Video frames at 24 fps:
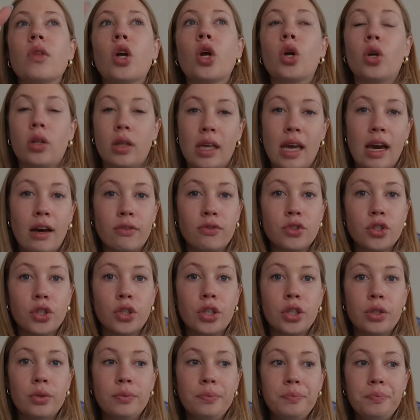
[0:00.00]
early
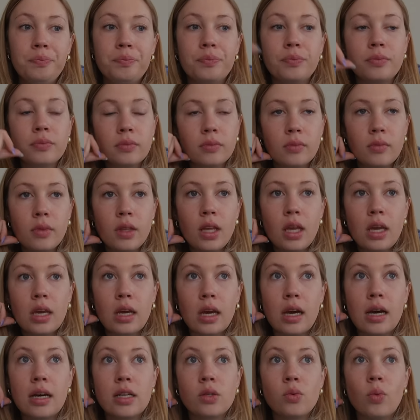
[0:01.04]
afternoon
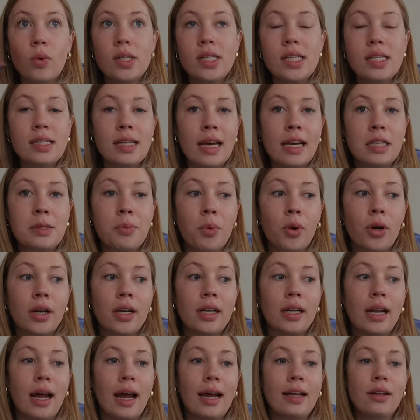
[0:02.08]
because once it's
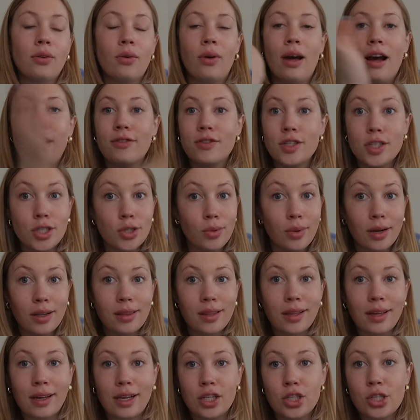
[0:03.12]
exported, I don't have to do
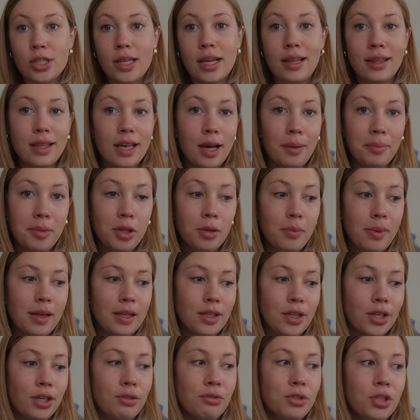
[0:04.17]
anything. I just hit the upload
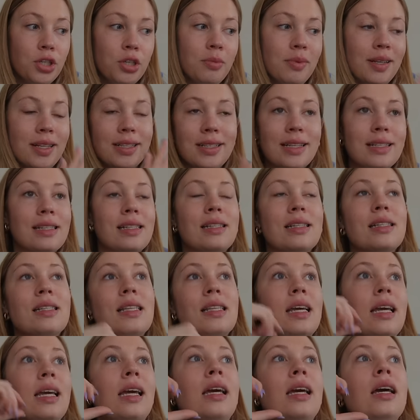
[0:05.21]
button to YouTube and it does its
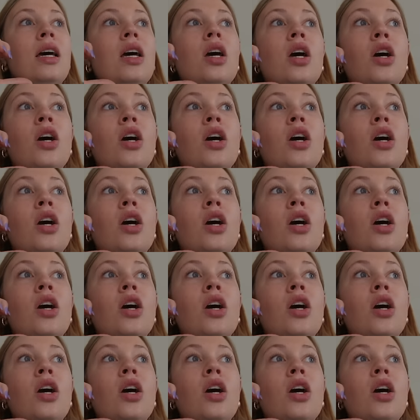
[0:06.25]
thing.